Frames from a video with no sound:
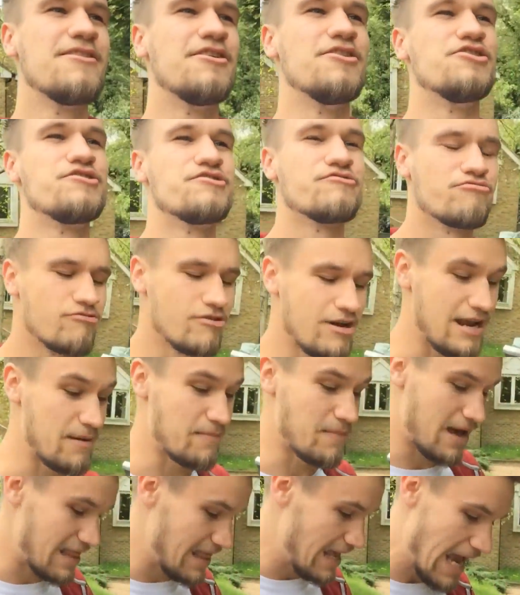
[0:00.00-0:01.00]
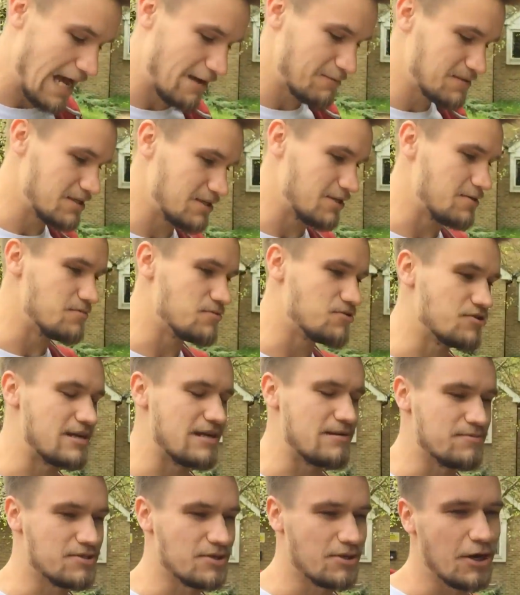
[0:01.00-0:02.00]
the dream, the absolute
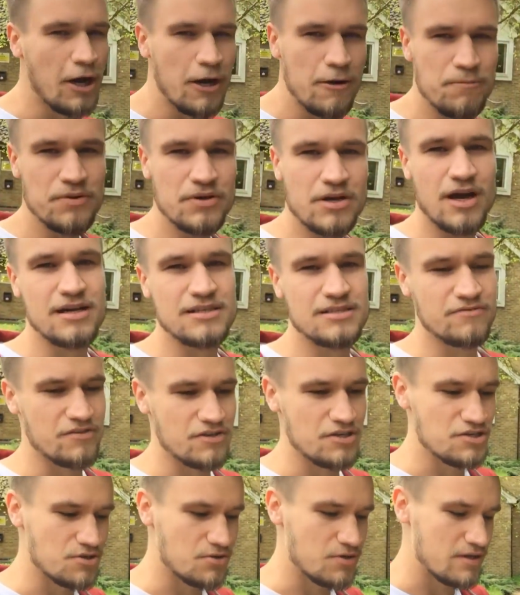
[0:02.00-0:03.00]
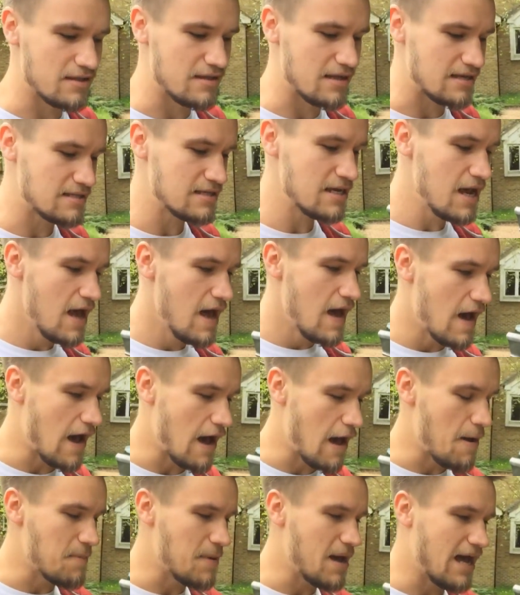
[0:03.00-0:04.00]
dream. So I hope you guys have enjoyed this,
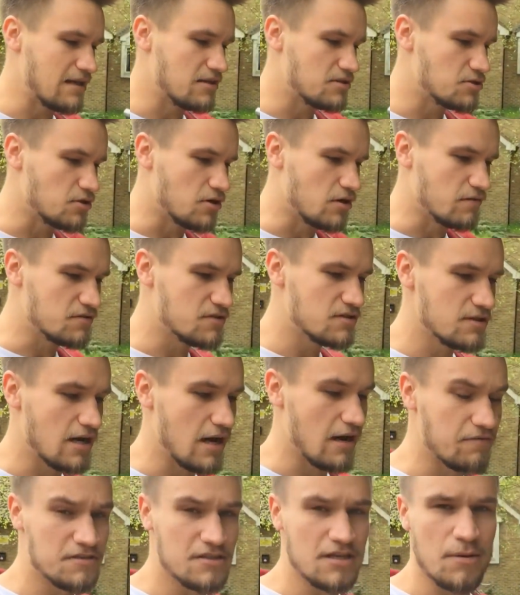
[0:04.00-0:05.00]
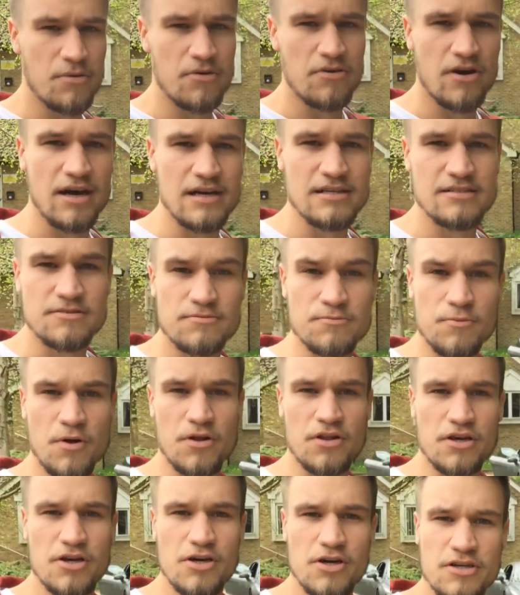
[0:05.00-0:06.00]
and sort of I've summarized
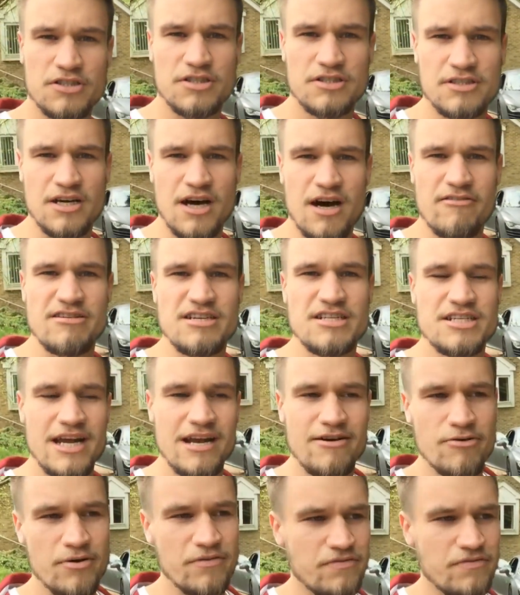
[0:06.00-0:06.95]
what the costs are in general.